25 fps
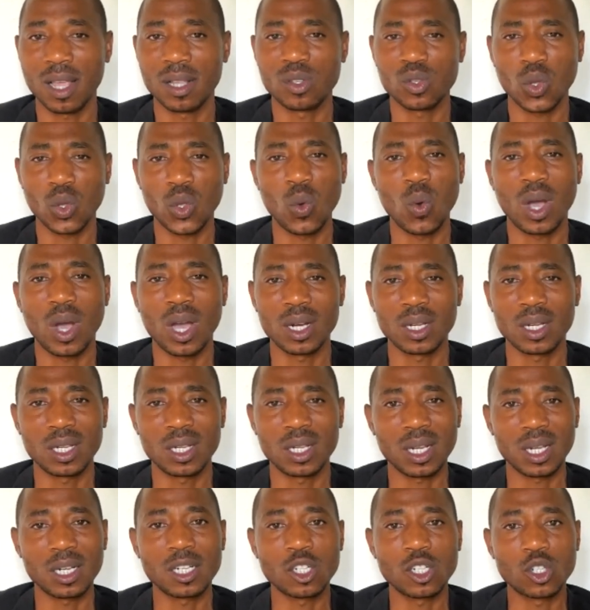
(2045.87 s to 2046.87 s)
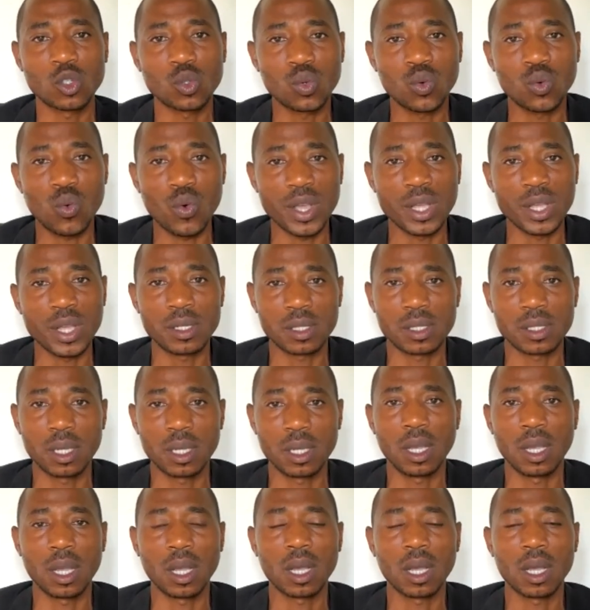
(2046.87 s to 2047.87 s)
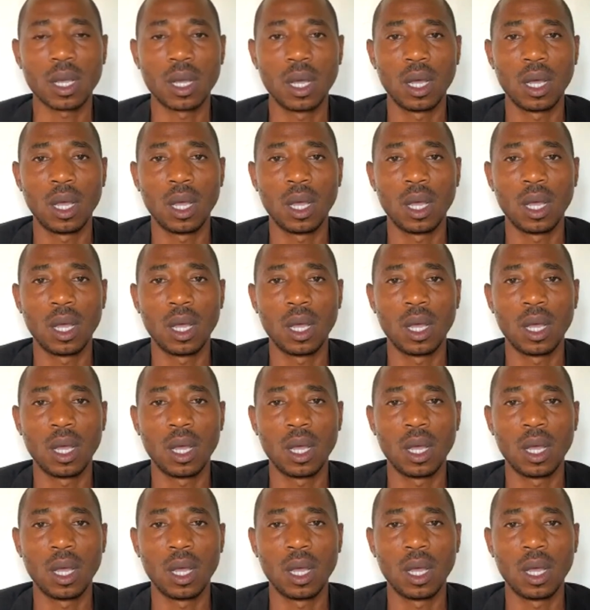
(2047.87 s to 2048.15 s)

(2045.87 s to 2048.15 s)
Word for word: And so you can start tracing